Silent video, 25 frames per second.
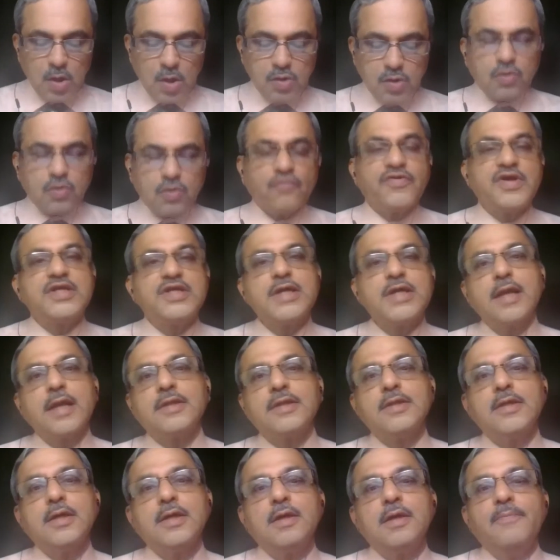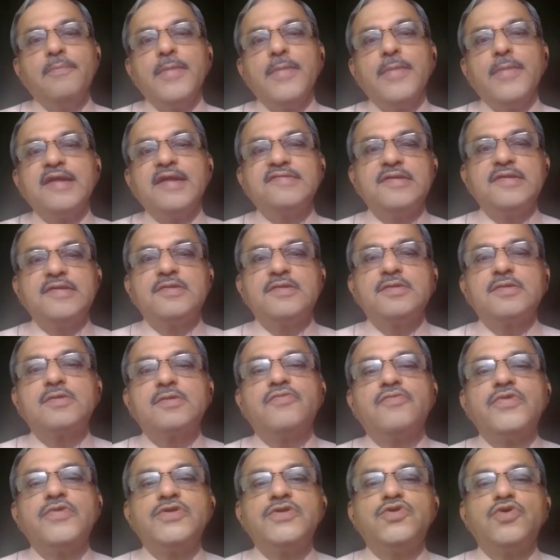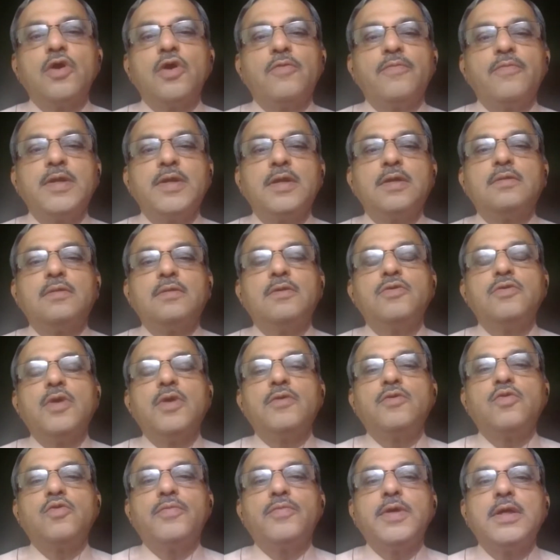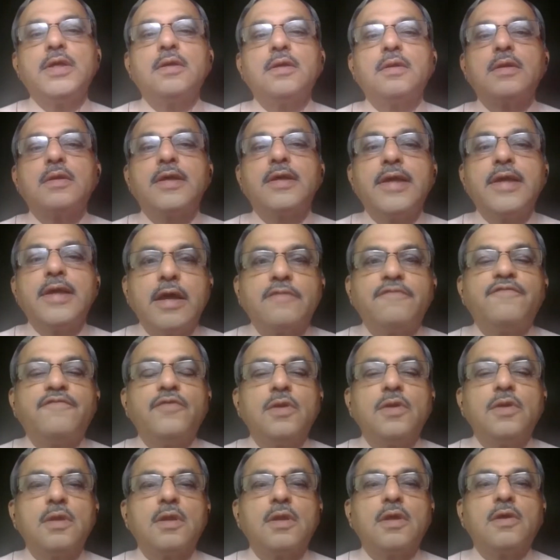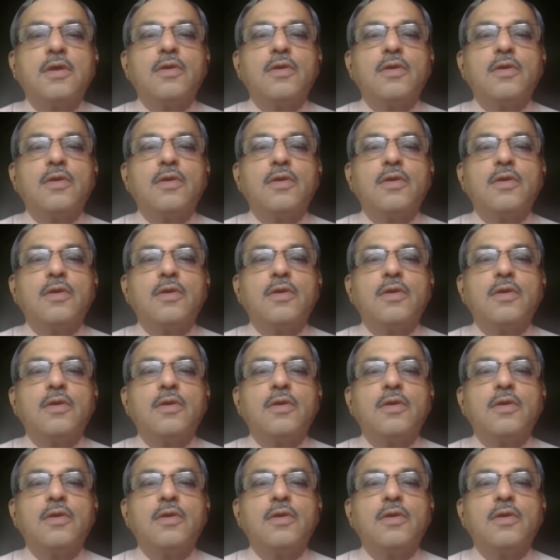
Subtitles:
So which are the medicines which you have to be careful?